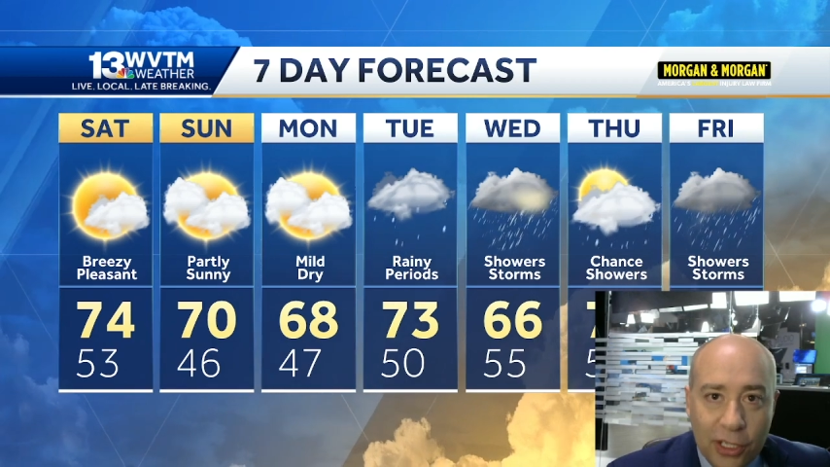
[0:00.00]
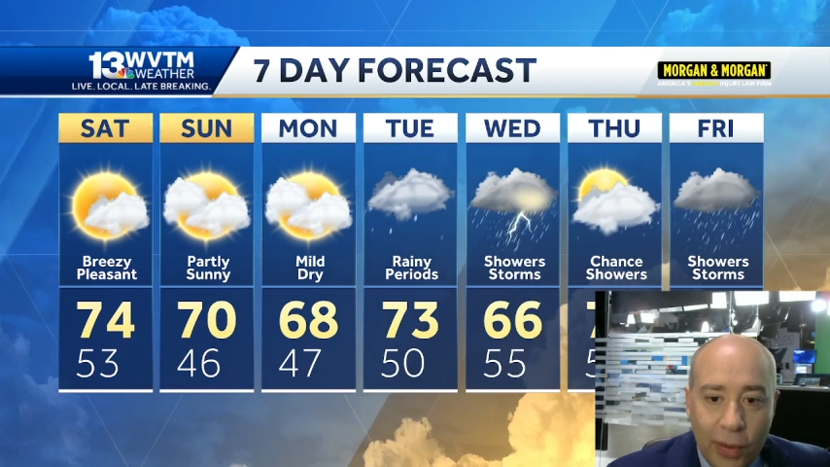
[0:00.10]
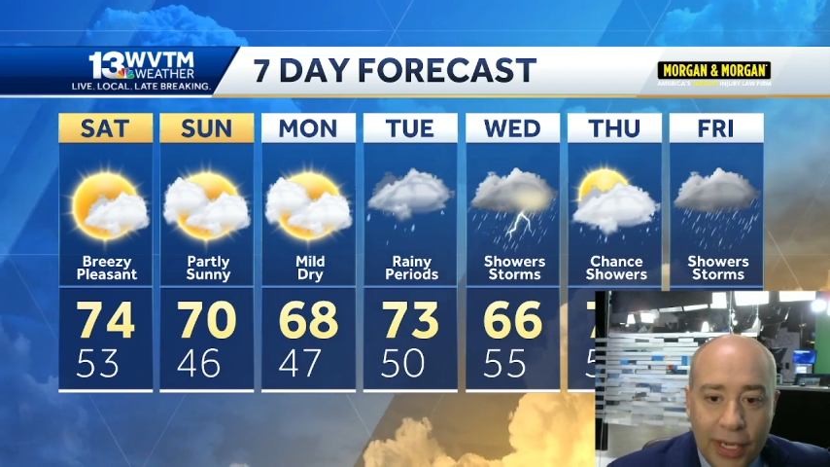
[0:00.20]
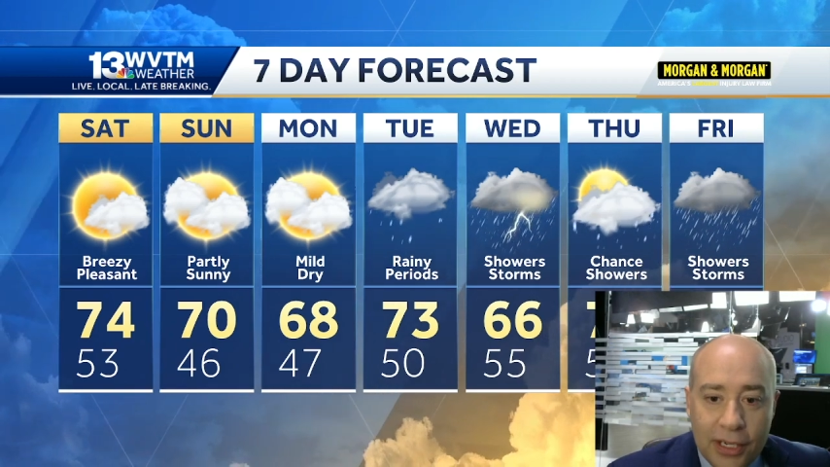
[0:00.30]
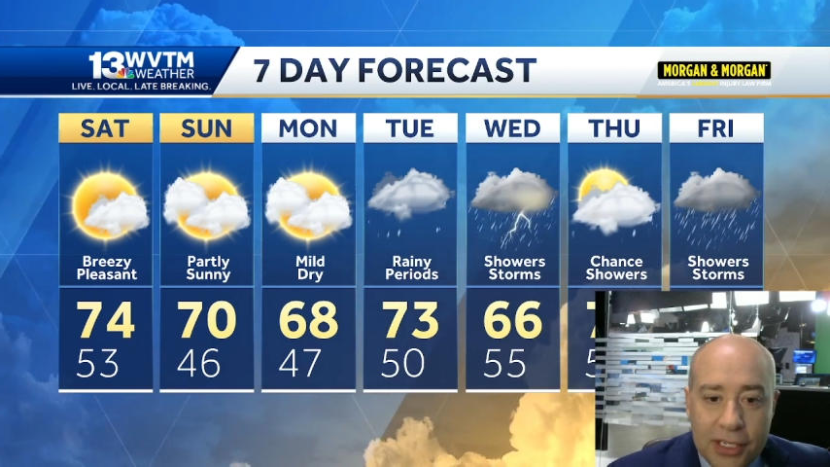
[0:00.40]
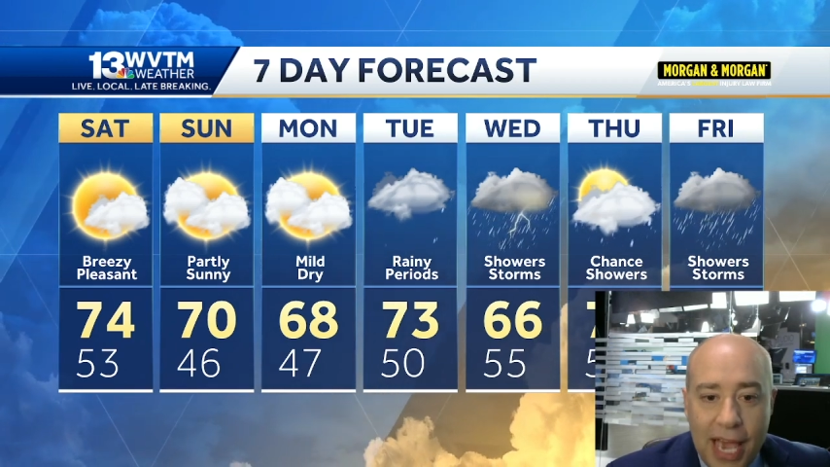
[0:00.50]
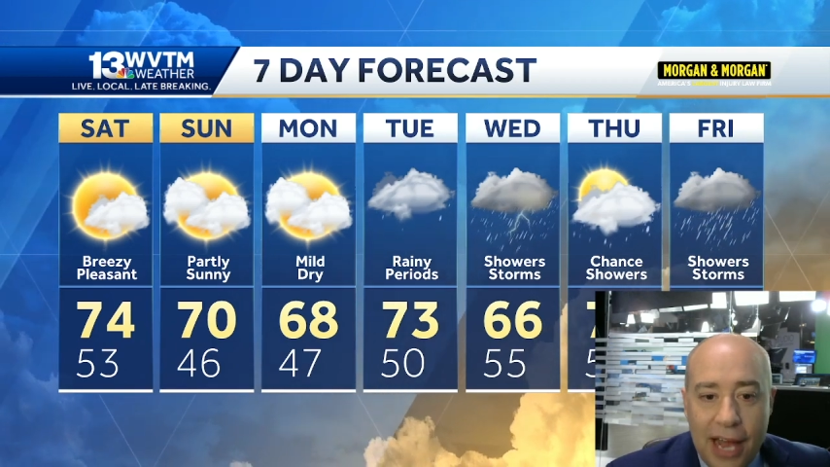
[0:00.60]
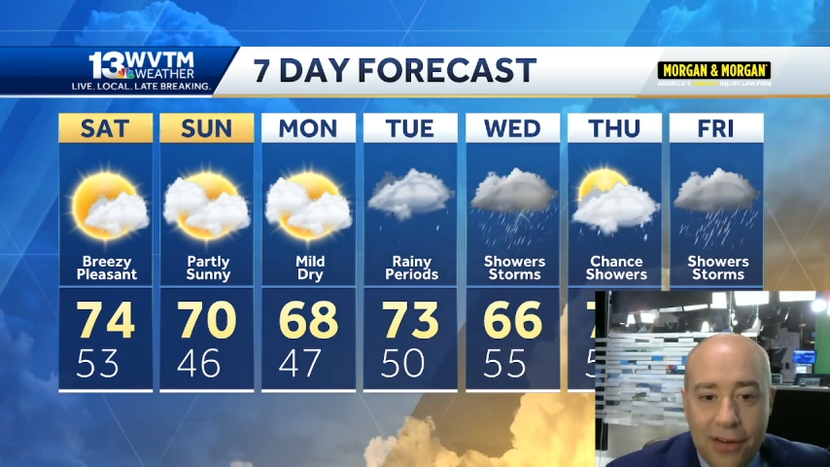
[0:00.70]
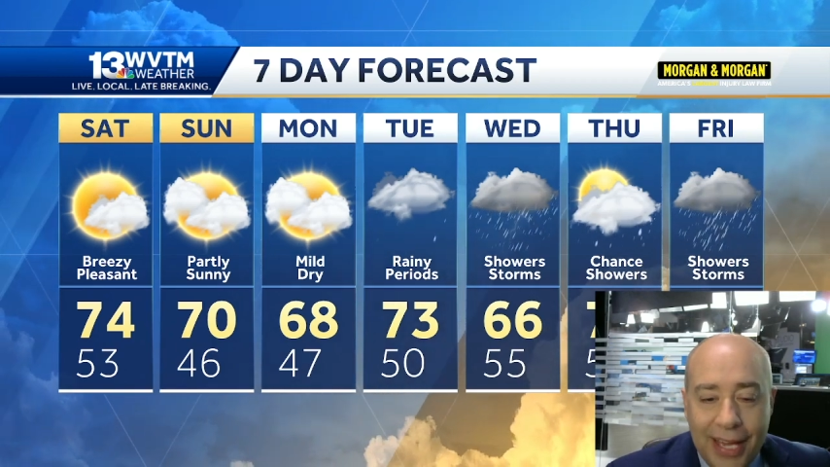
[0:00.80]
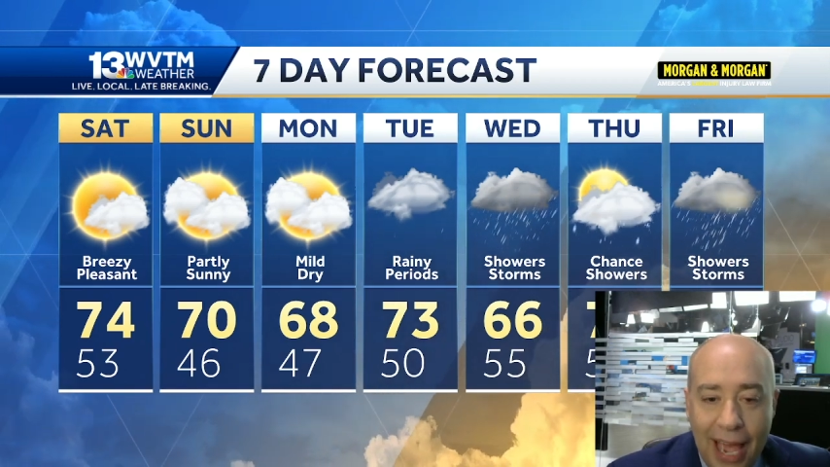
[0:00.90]
going into
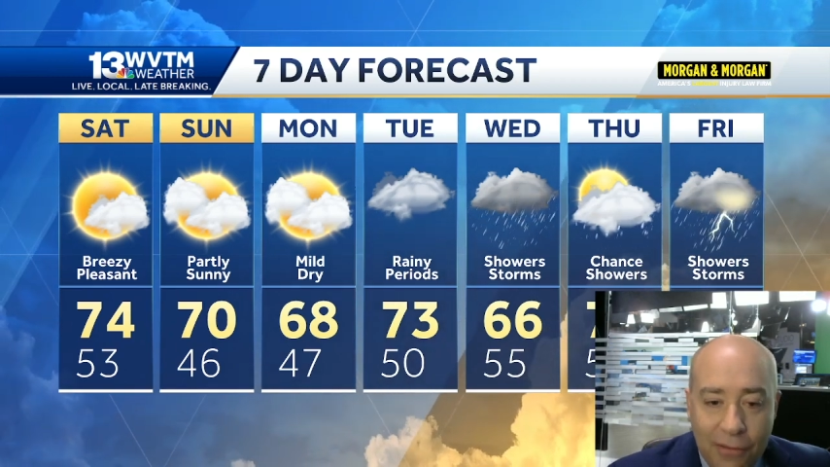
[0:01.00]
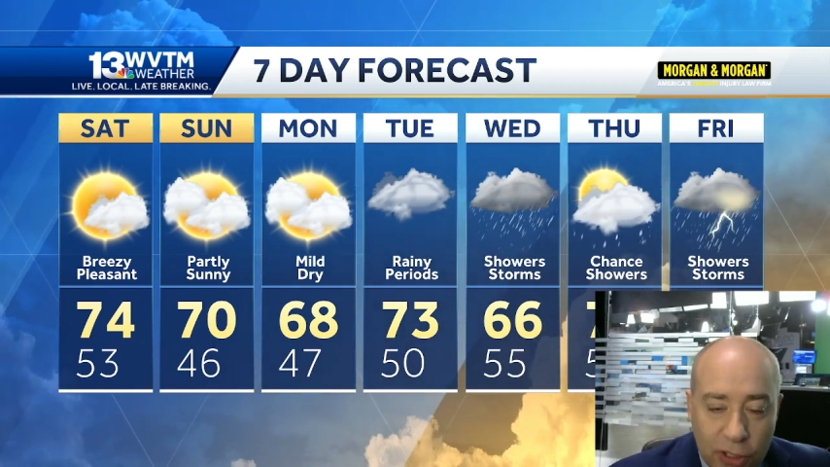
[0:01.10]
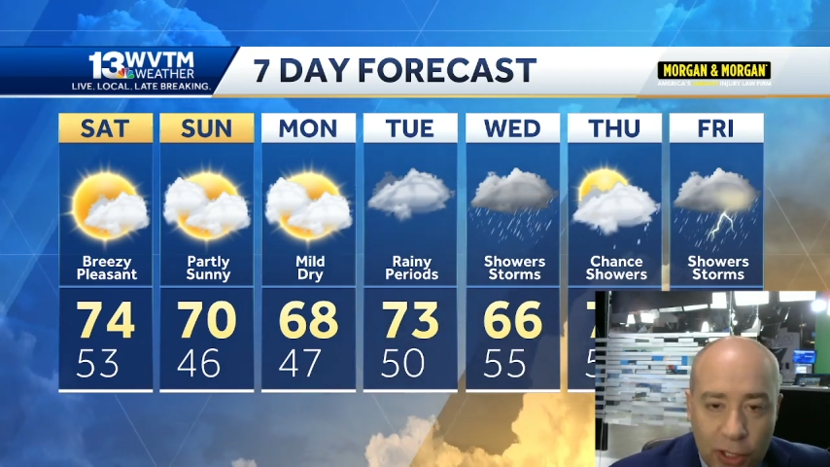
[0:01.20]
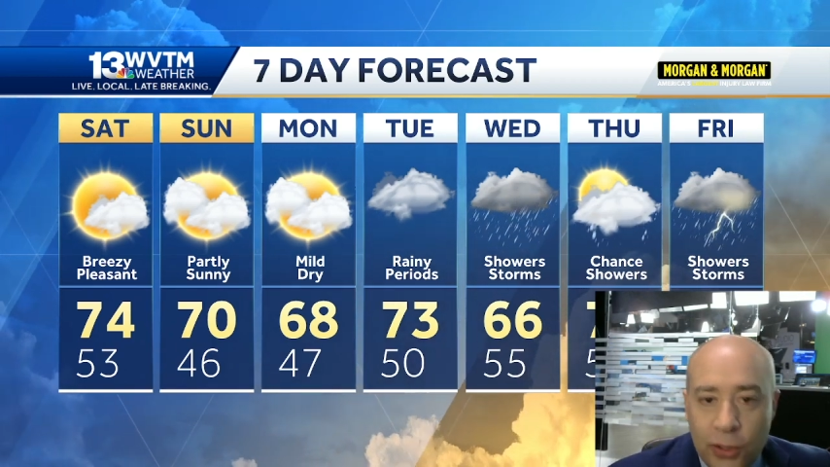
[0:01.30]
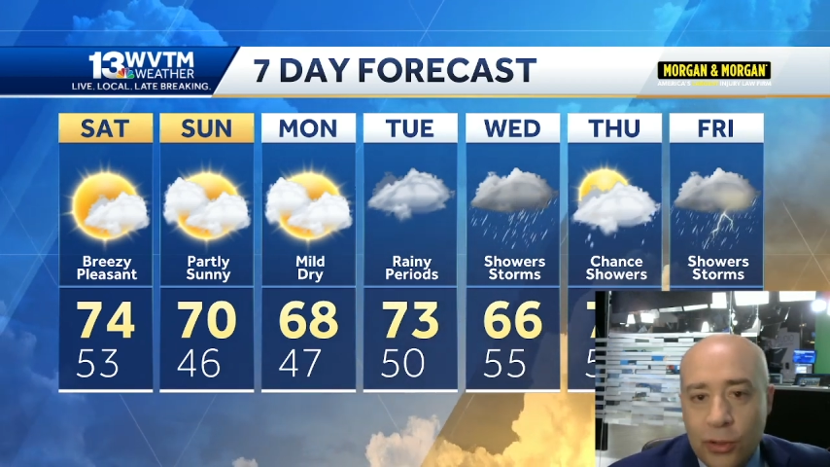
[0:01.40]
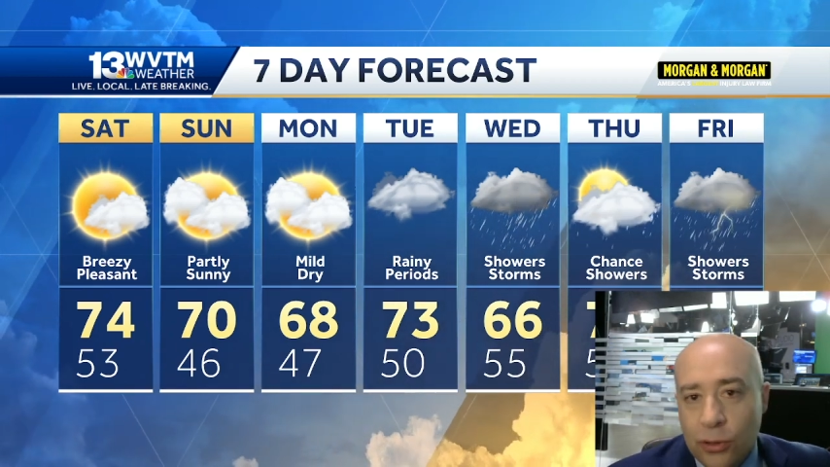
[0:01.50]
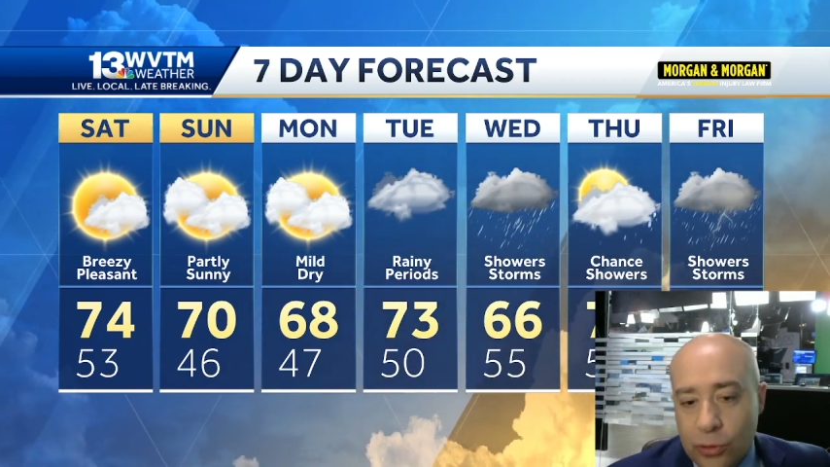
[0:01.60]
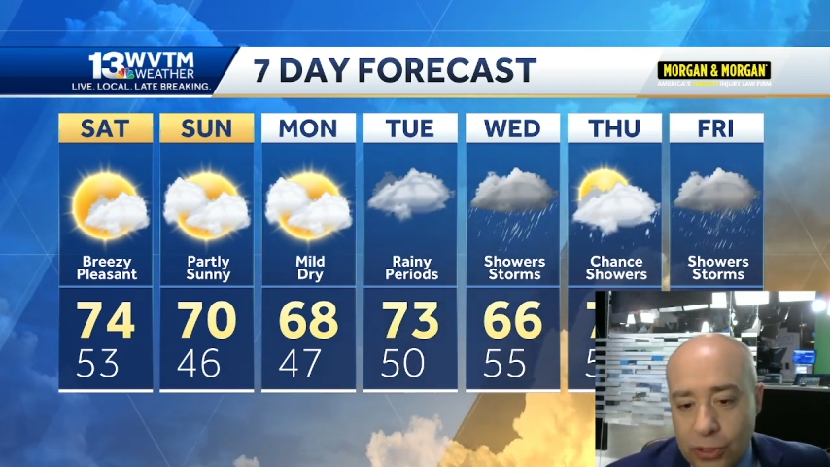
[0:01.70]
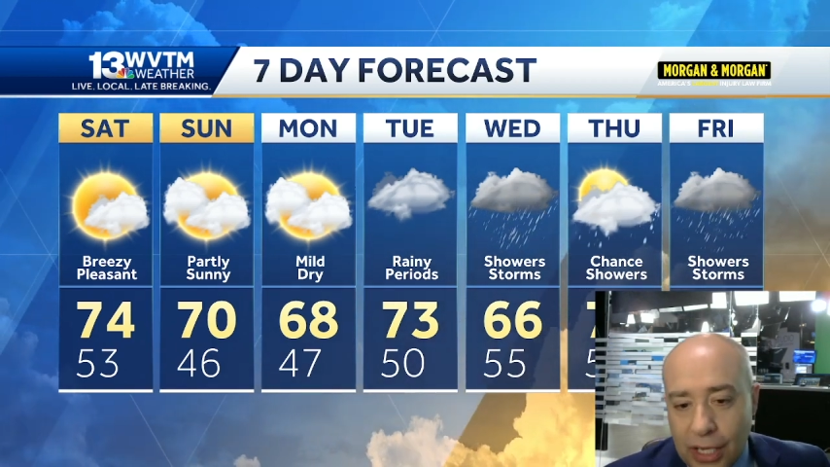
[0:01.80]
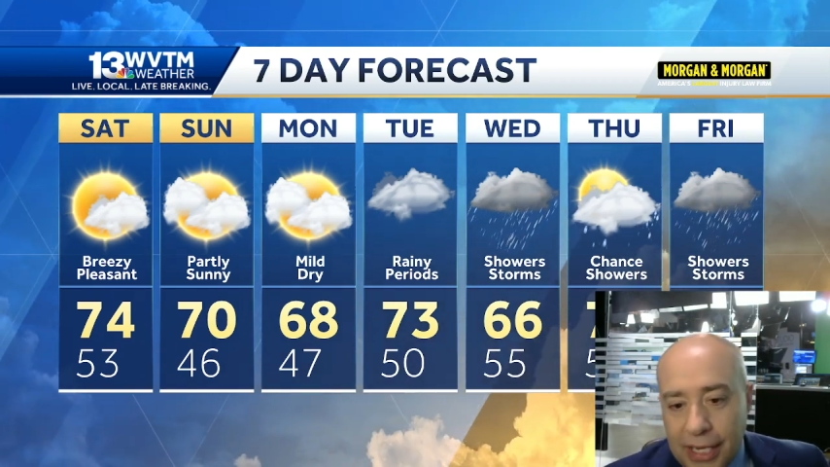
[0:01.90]
Saturday afternoon
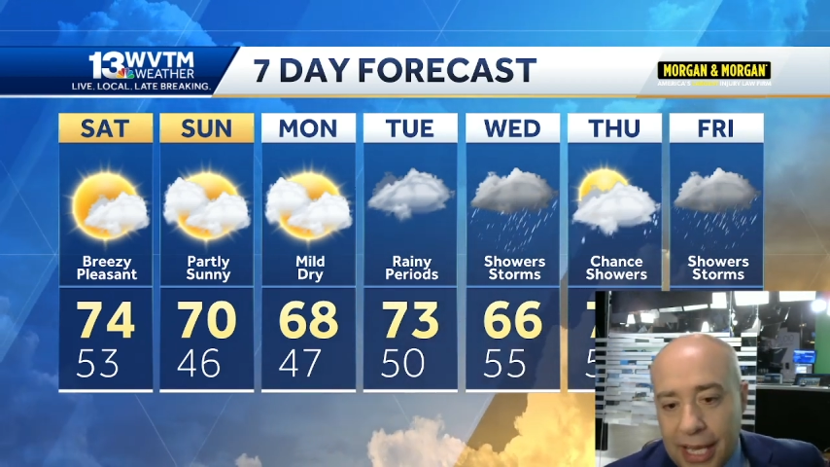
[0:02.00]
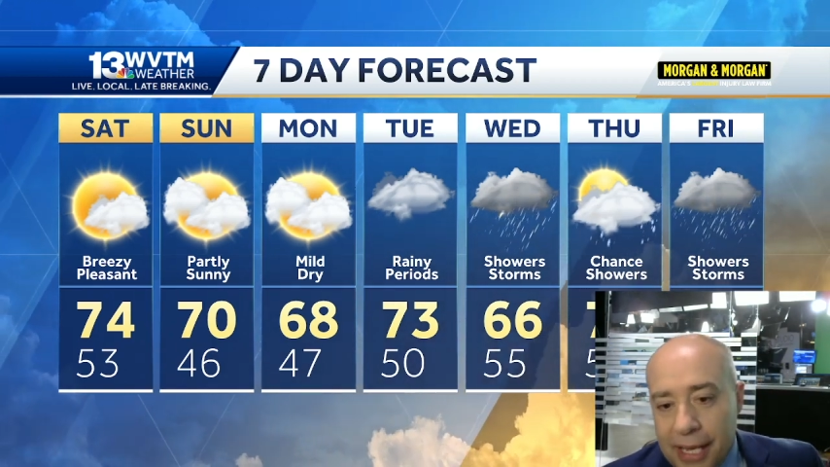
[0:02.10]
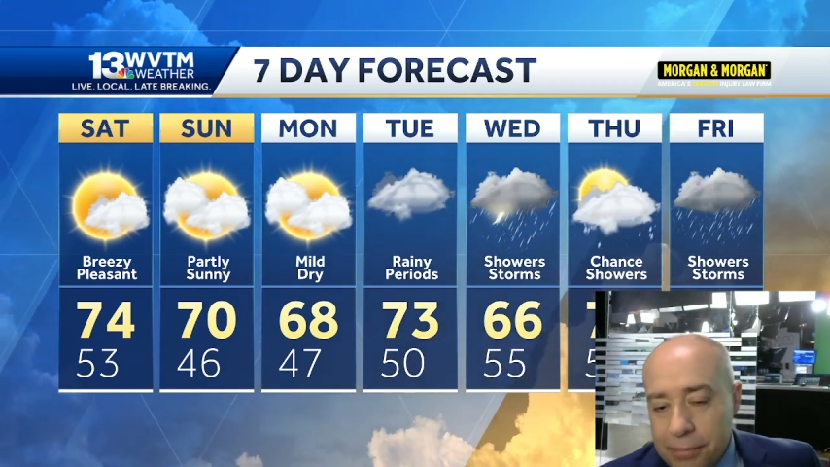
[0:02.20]
through Sunday.